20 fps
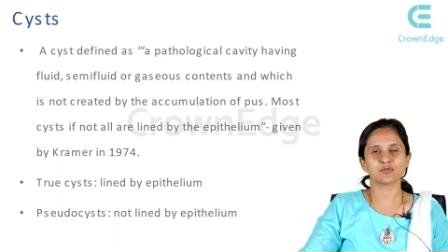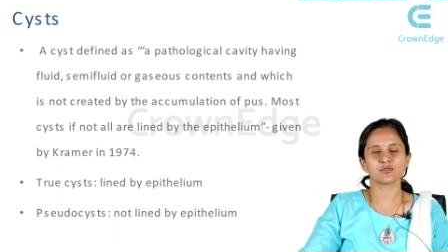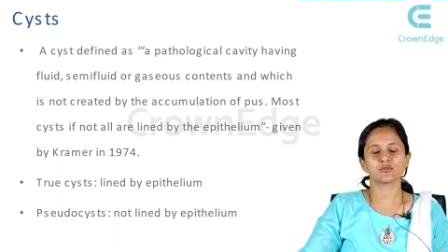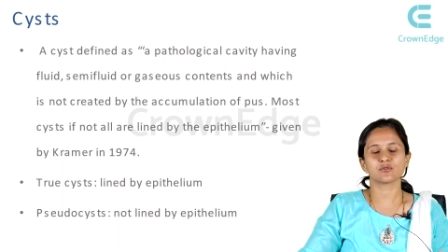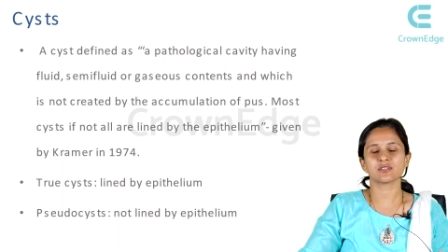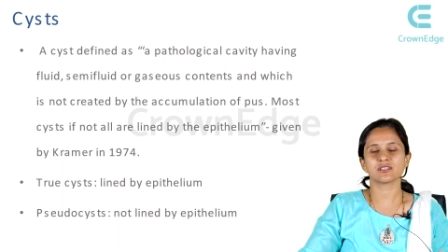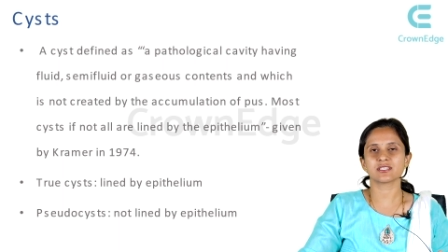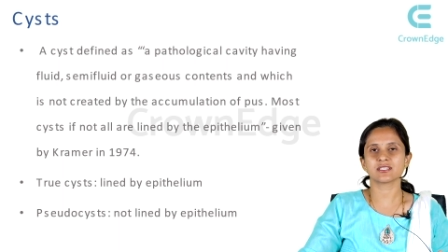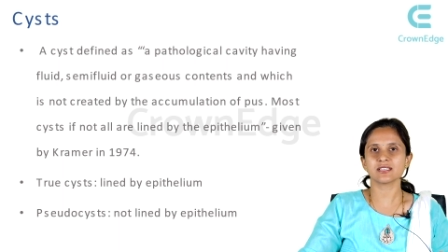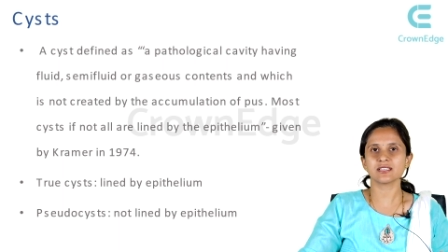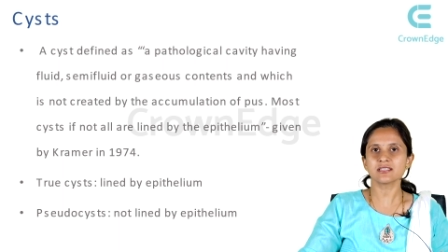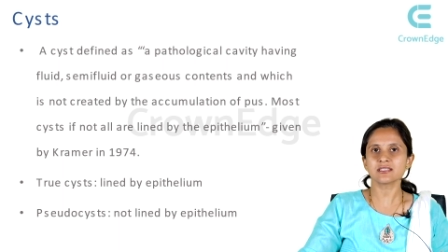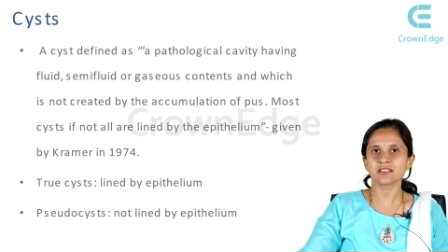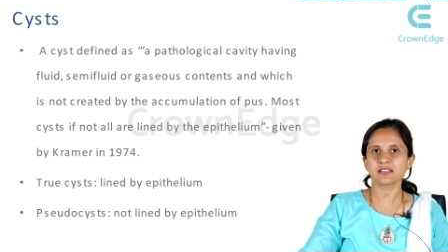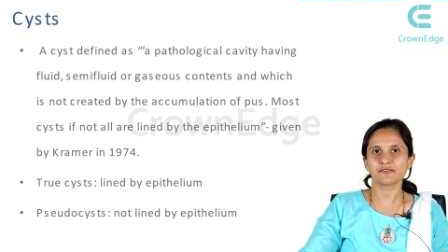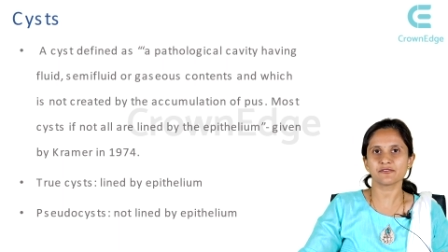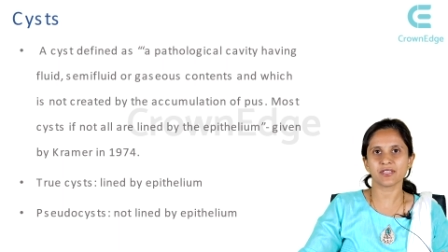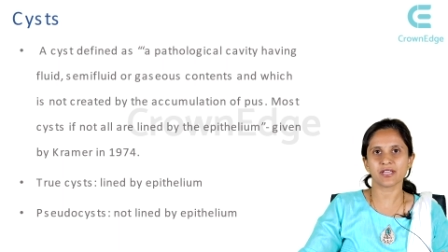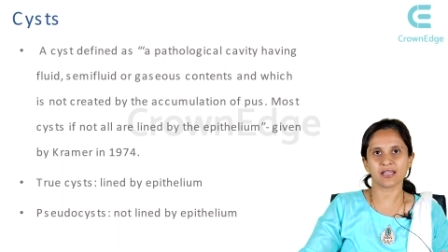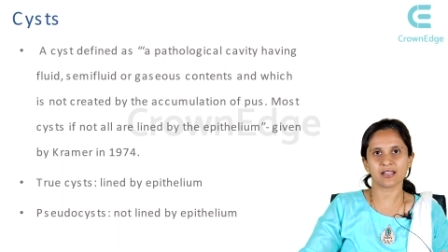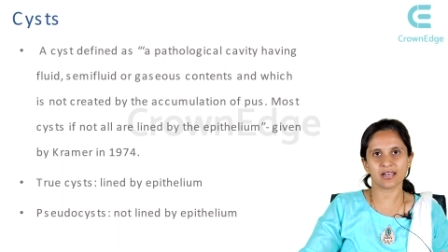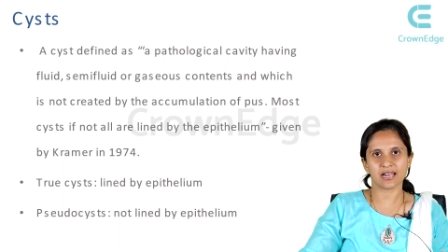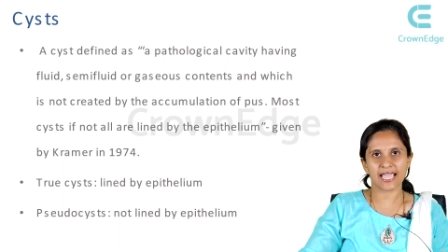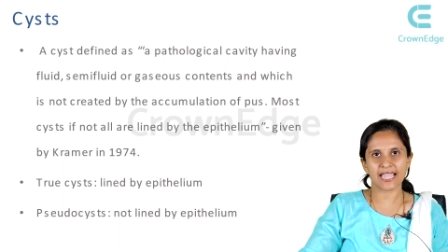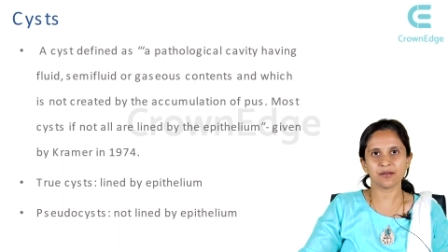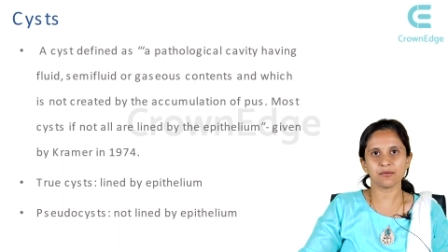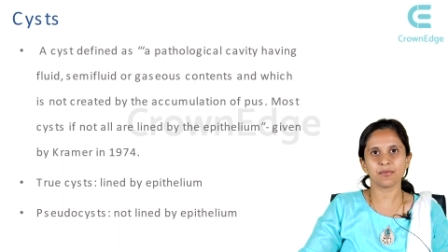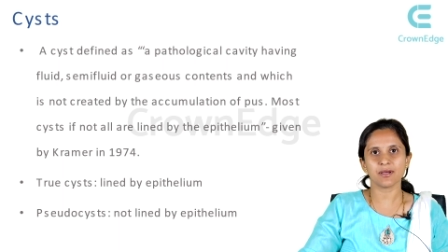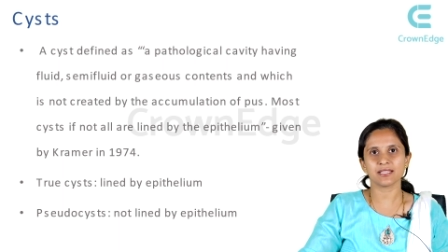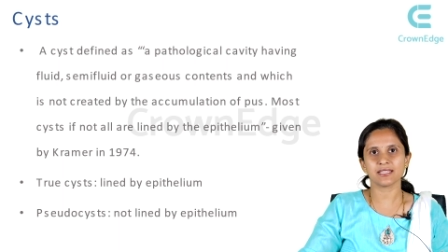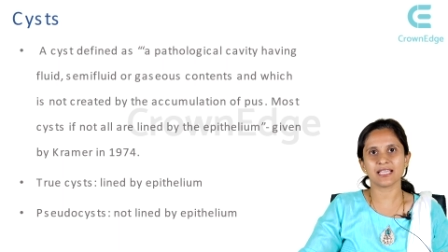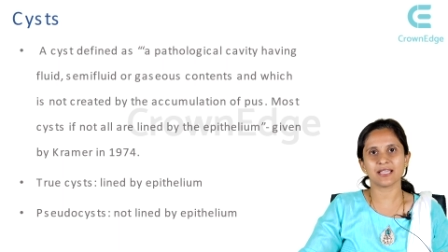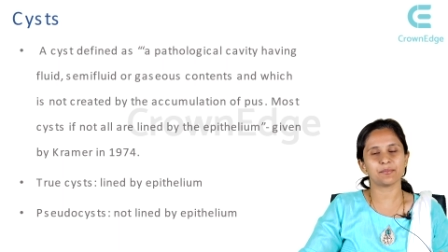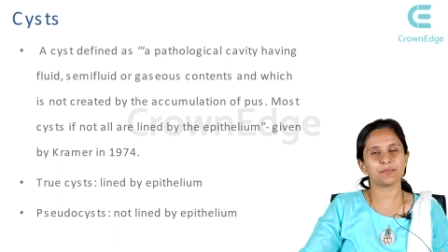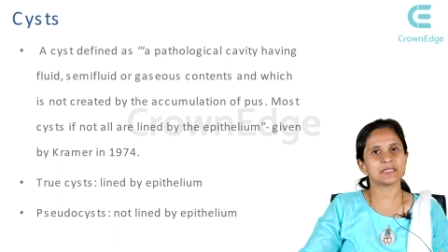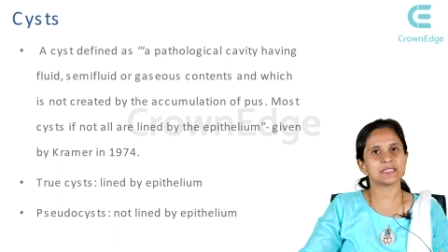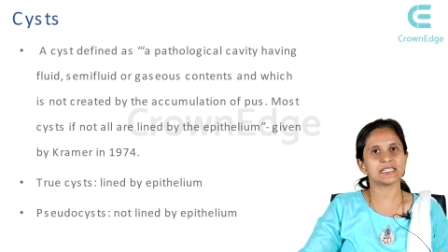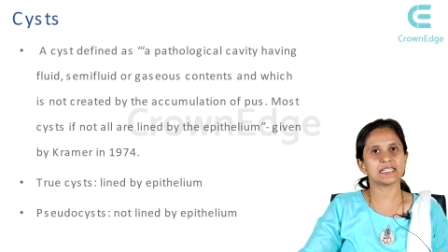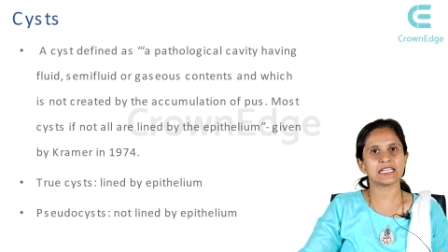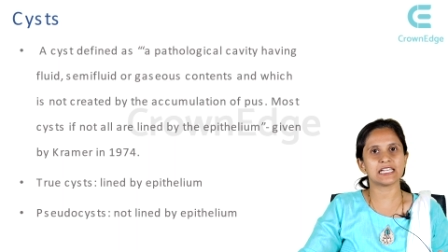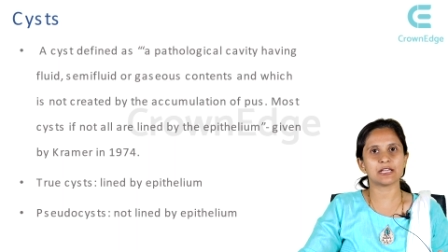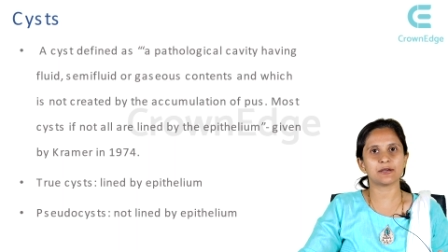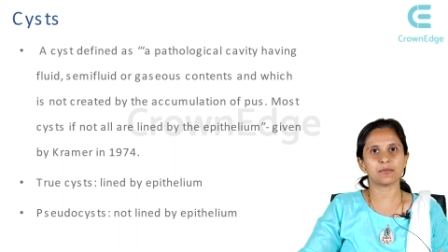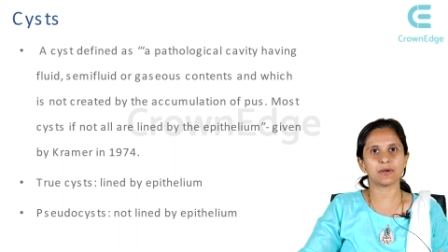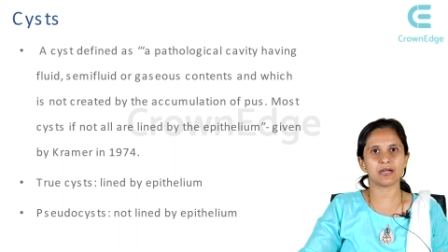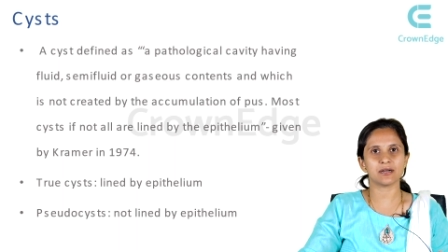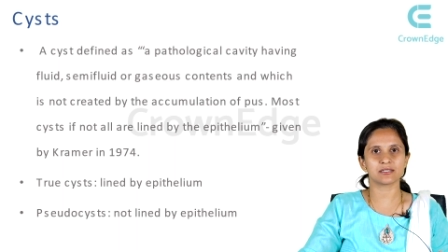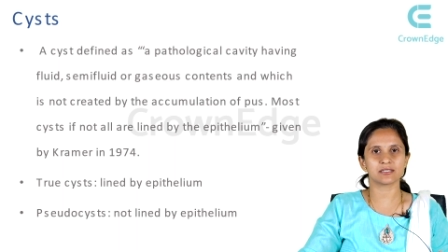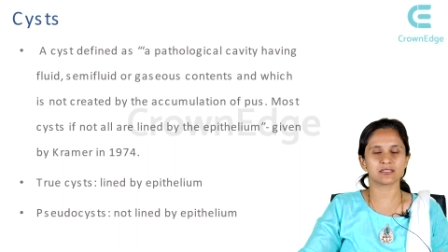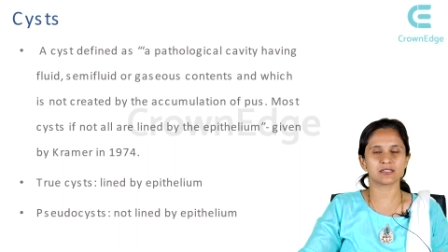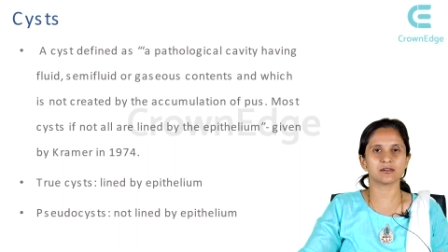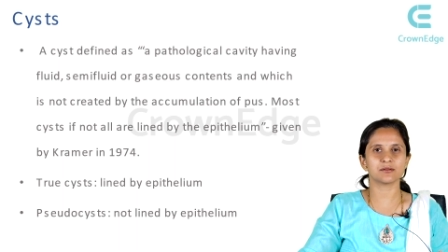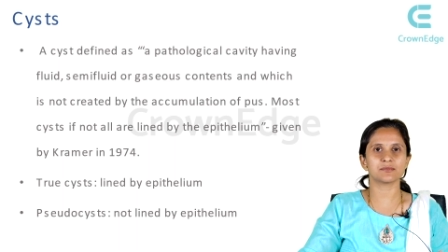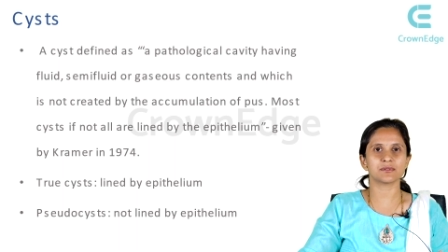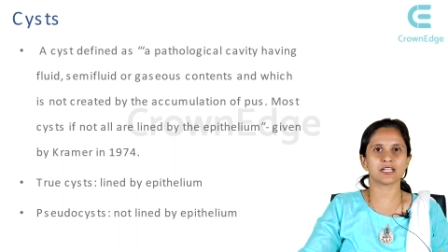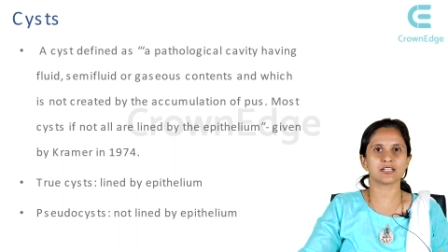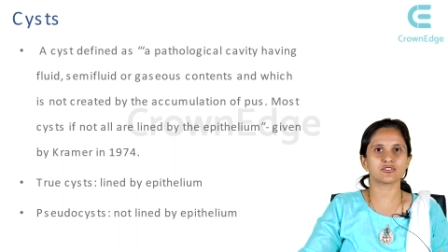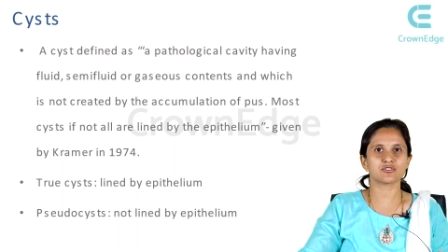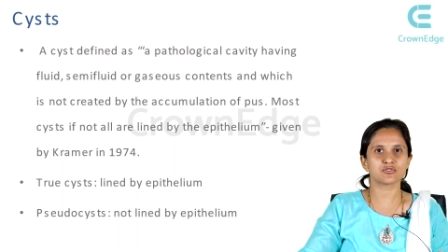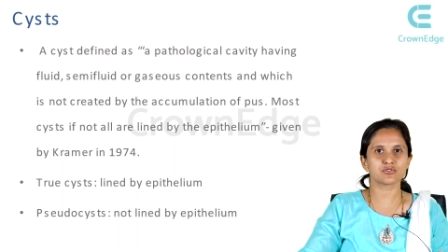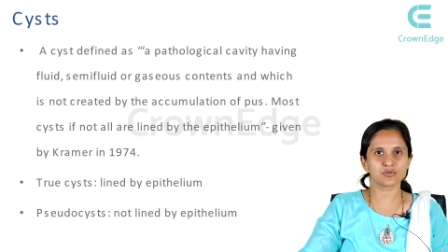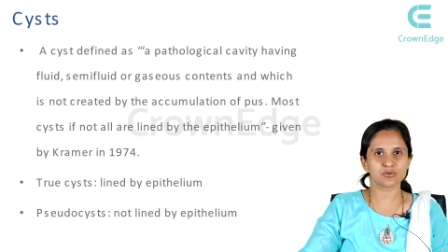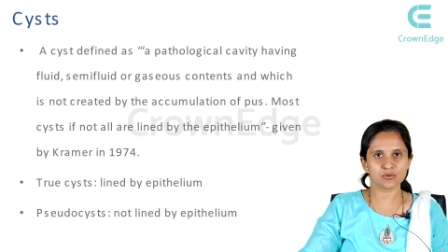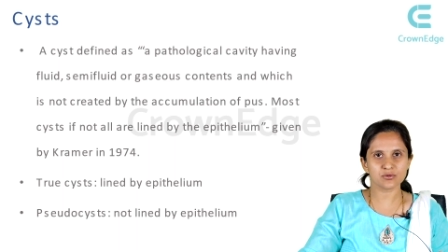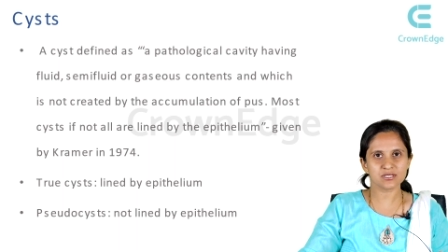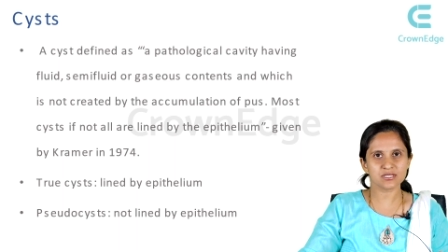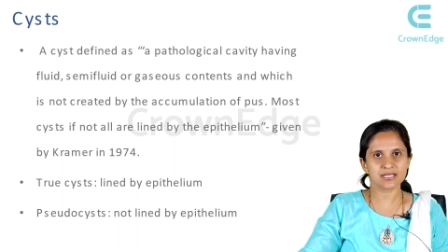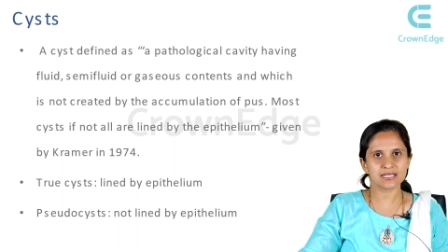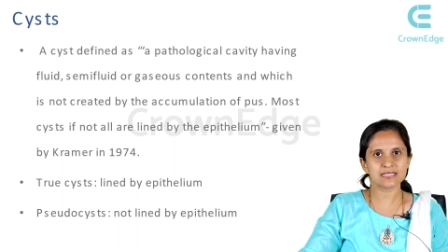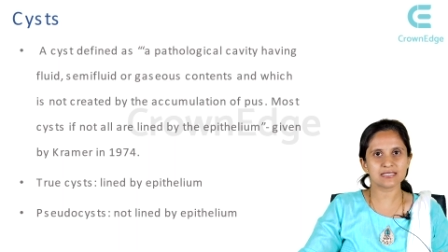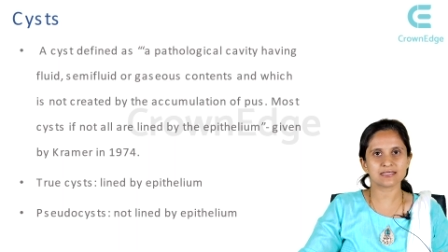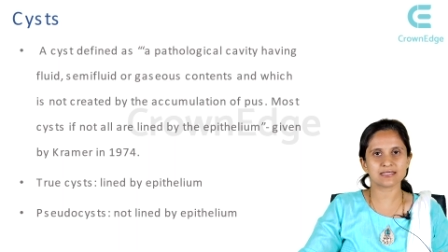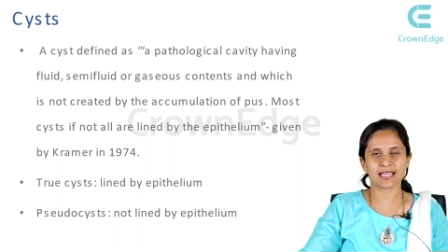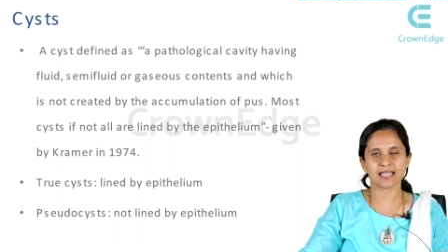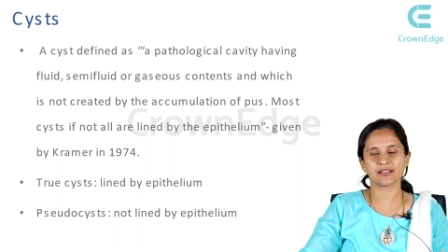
So the cysts, if they are lined by the epithelium, are termed as true cysts,